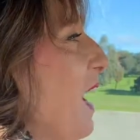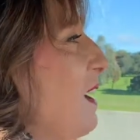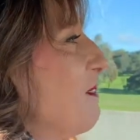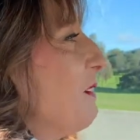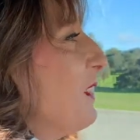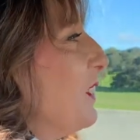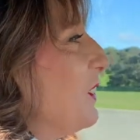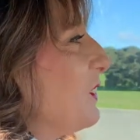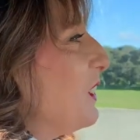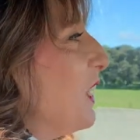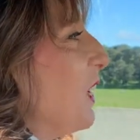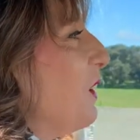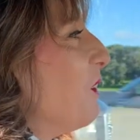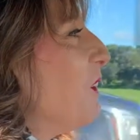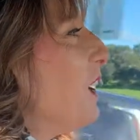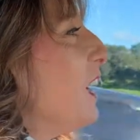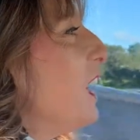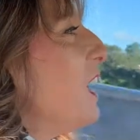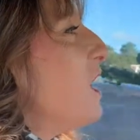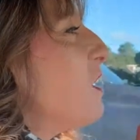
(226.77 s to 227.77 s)
happy to
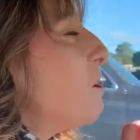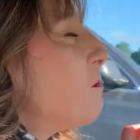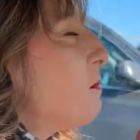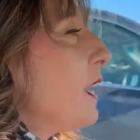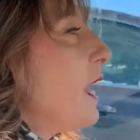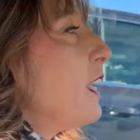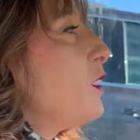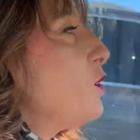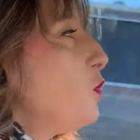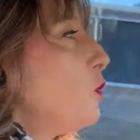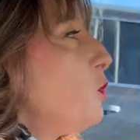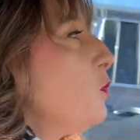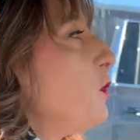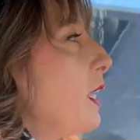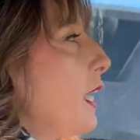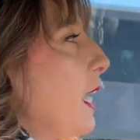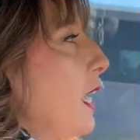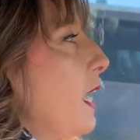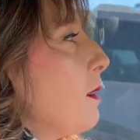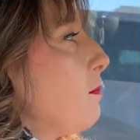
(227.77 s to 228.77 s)
know, but I do
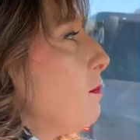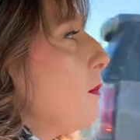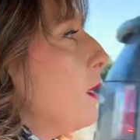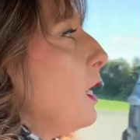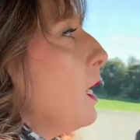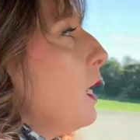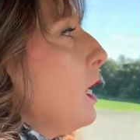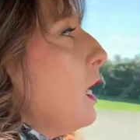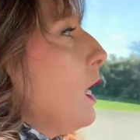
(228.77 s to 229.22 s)
name